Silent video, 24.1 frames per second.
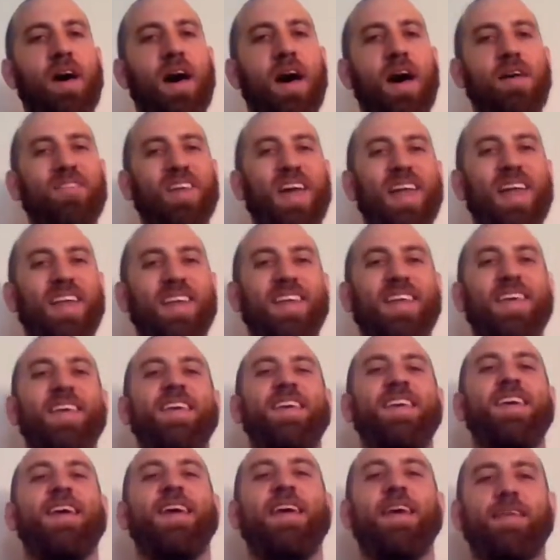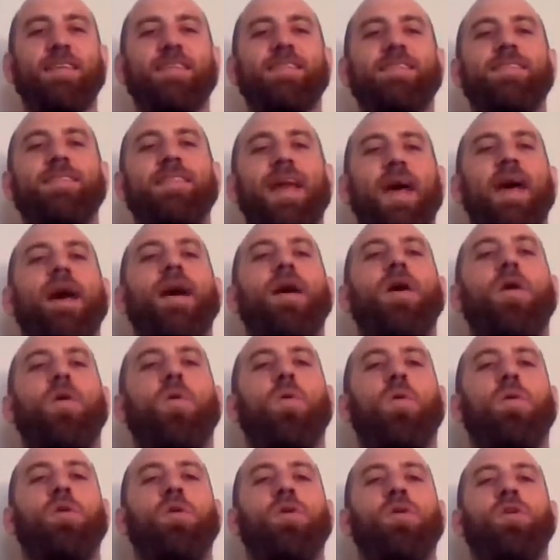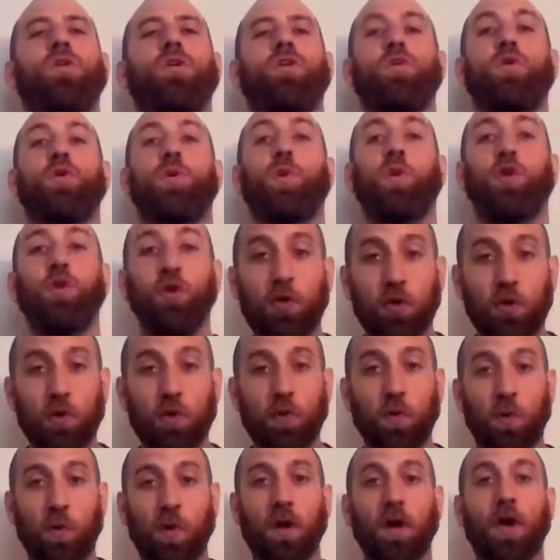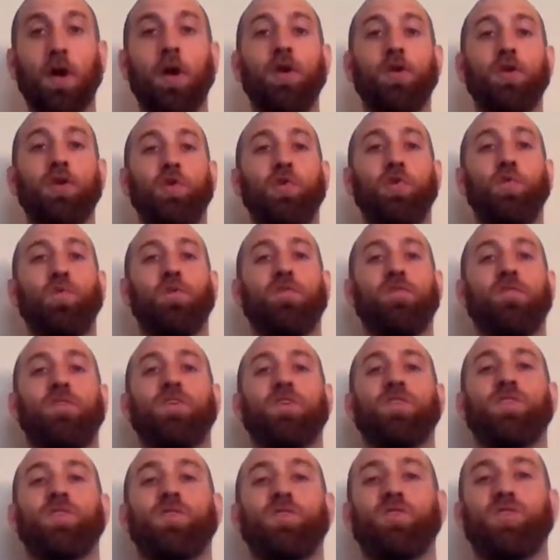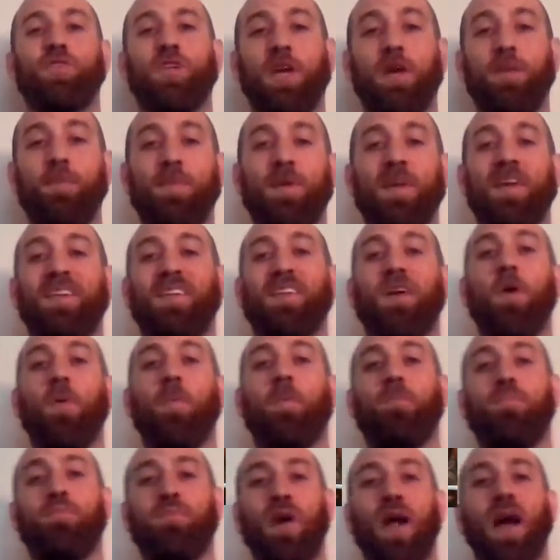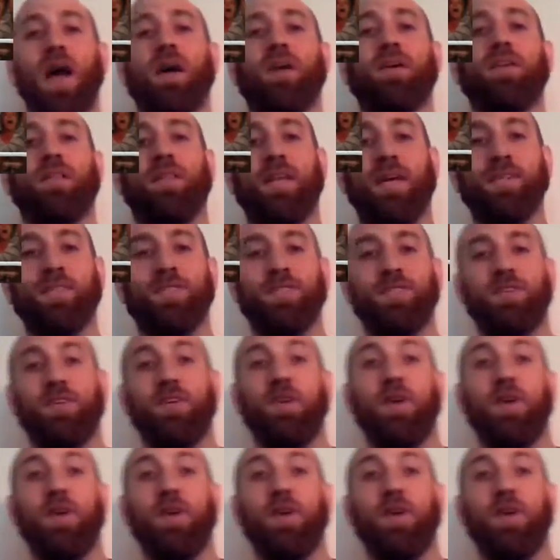and he is now your new Universal Champion, Brock Lesnar.